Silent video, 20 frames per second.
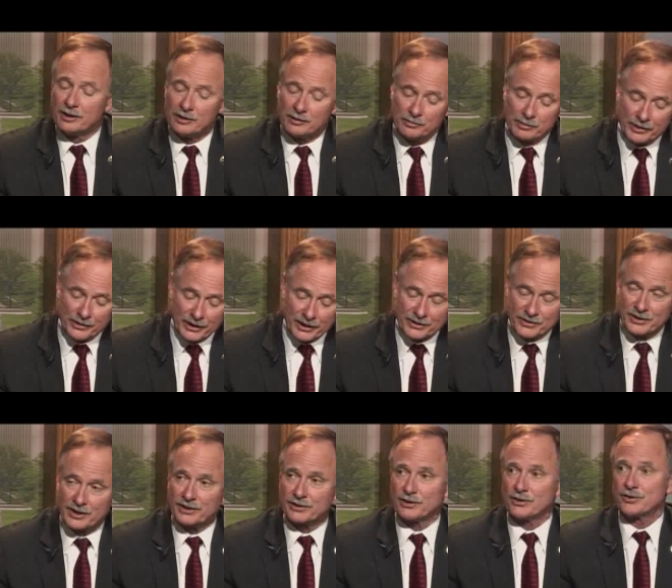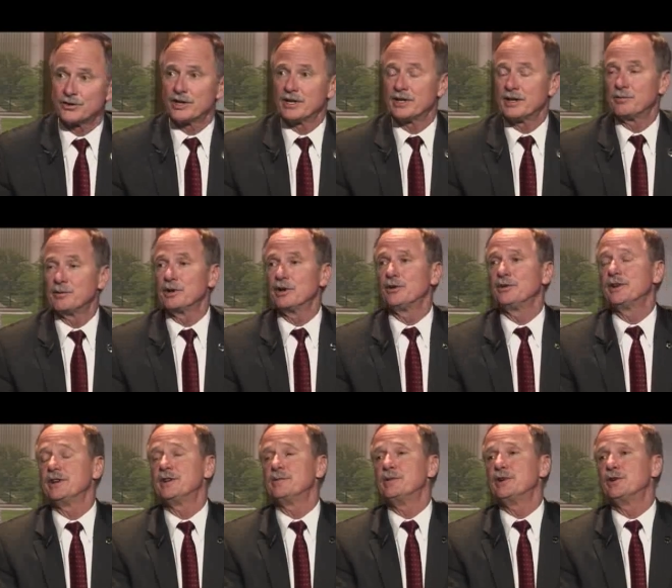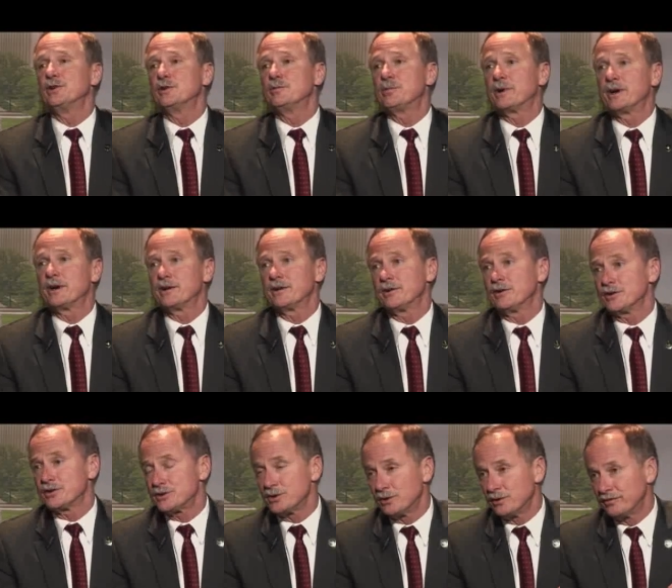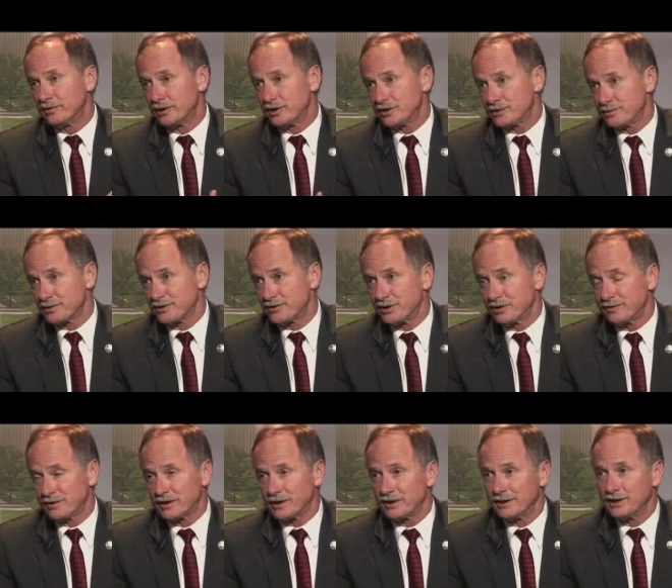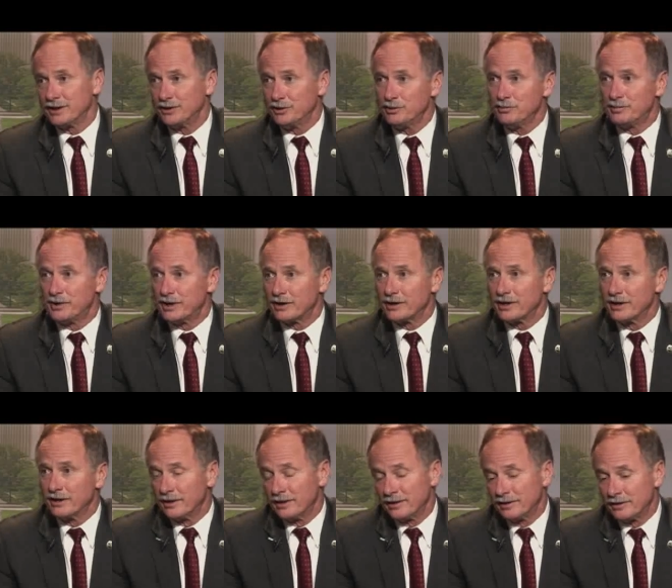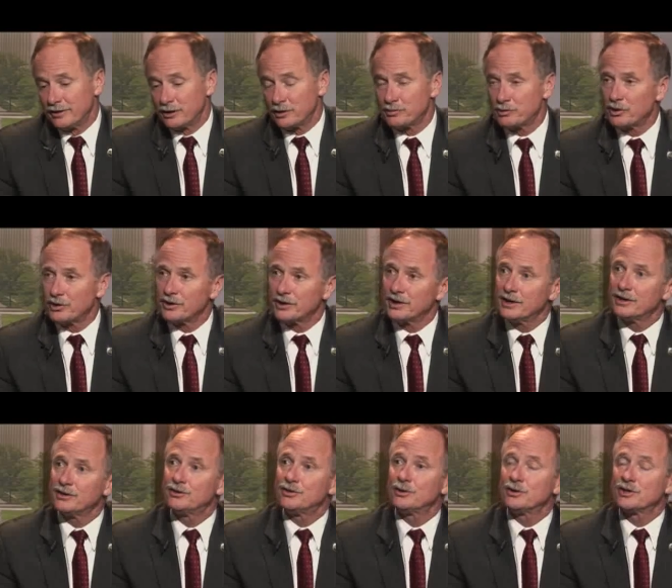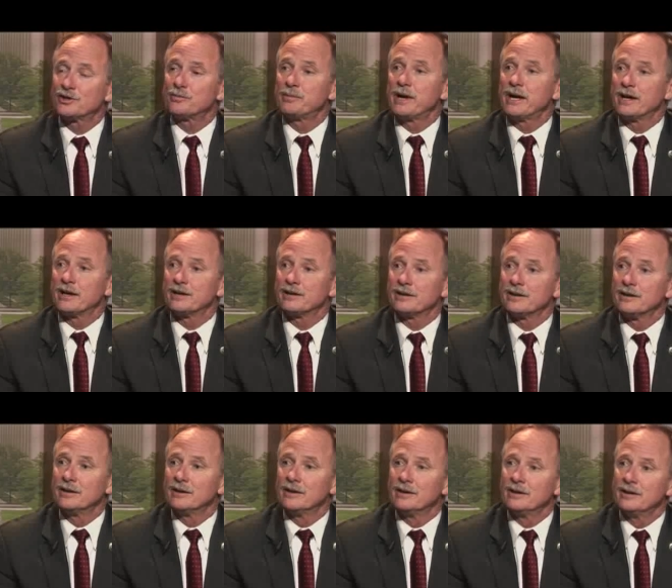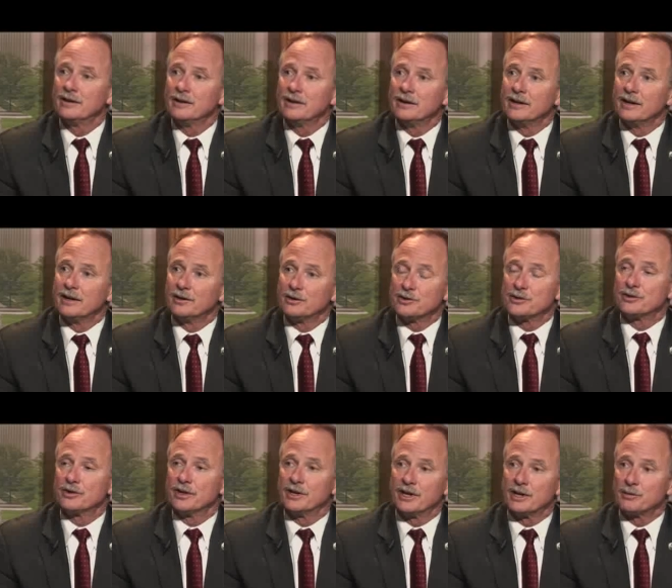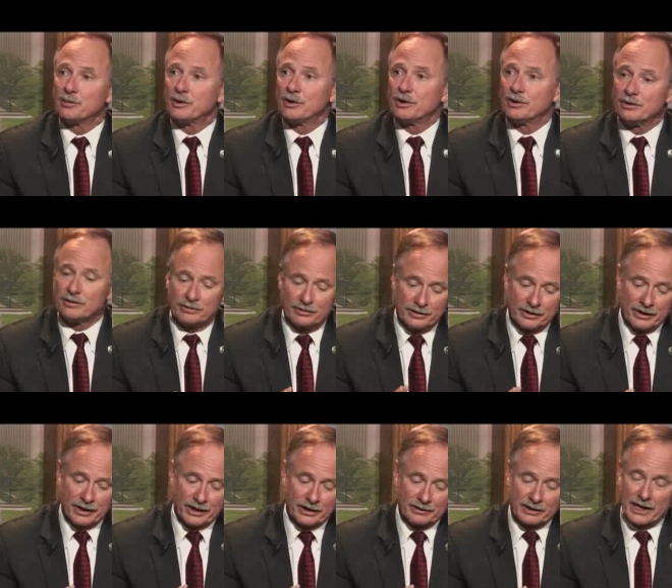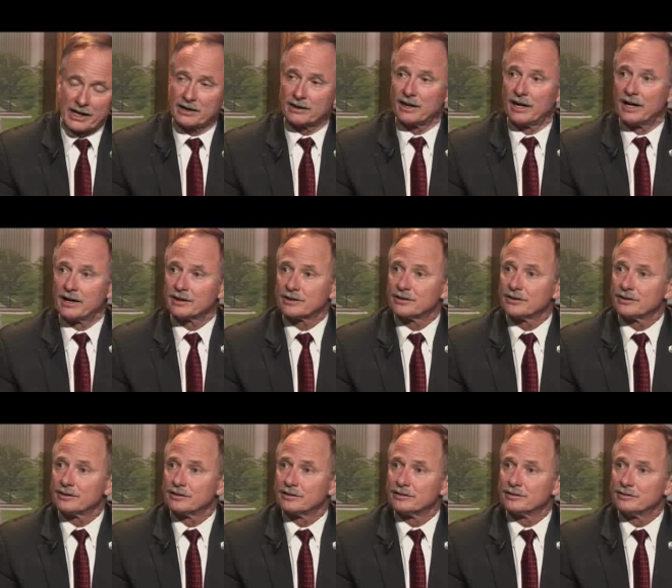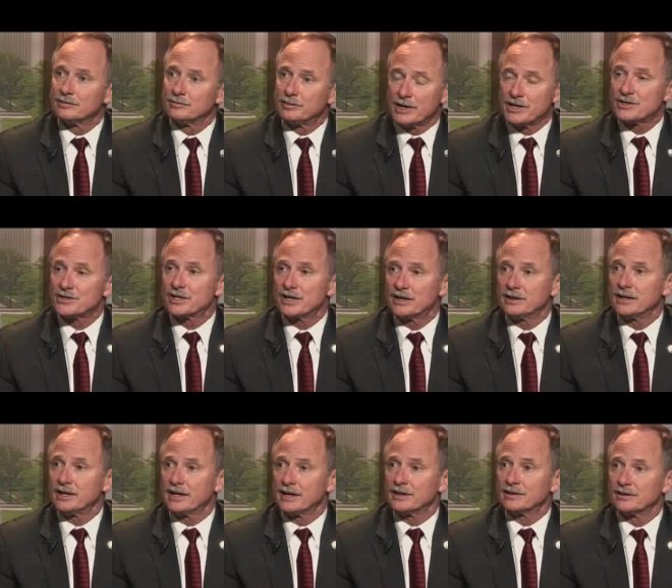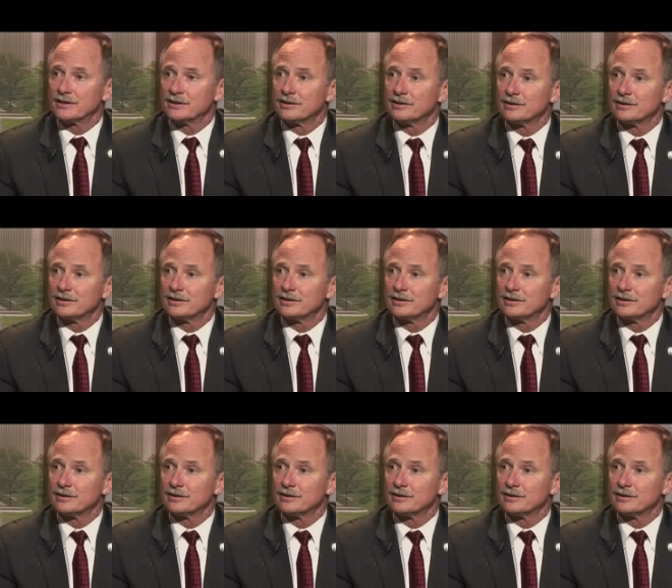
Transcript: But that's not to say that we don't need to be good partners. So very specifically in Newberry, the airport needed to expand. And they were landlocked by state land.